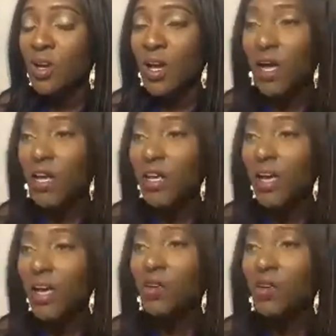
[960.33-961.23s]

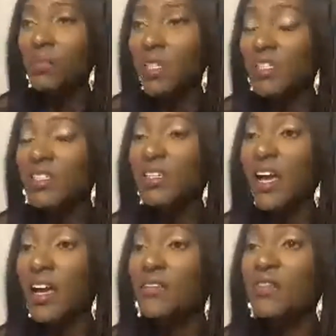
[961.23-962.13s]
I completely
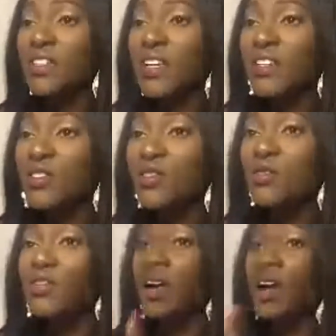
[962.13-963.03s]
can relate to
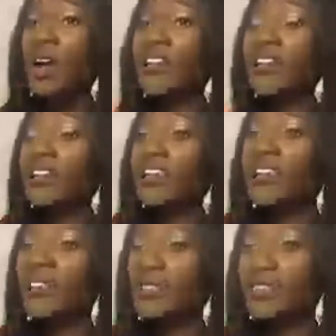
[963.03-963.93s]
you. There are
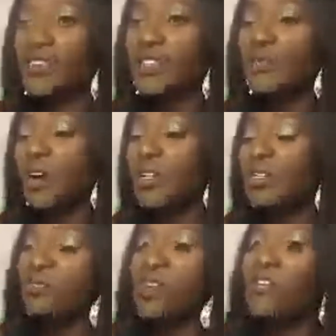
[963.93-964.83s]
stages to this, but
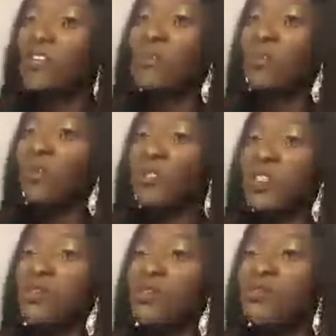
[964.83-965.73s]
it's very
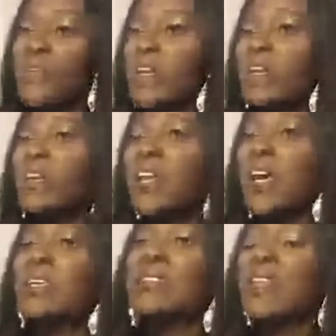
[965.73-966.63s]
important to
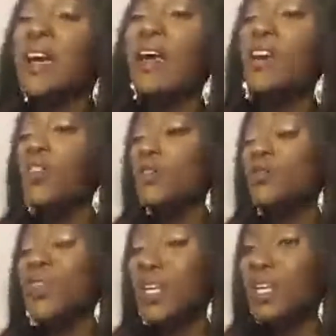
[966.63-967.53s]
recognize that
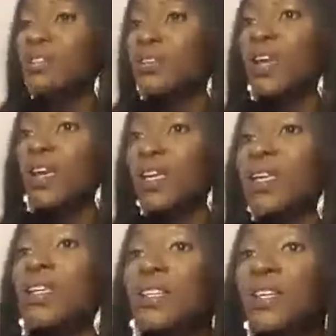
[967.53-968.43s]
you need to get
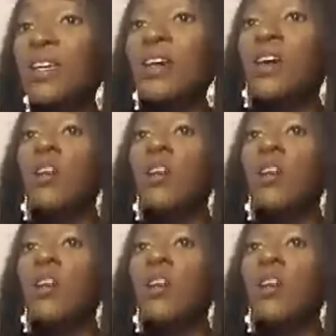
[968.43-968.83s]
healing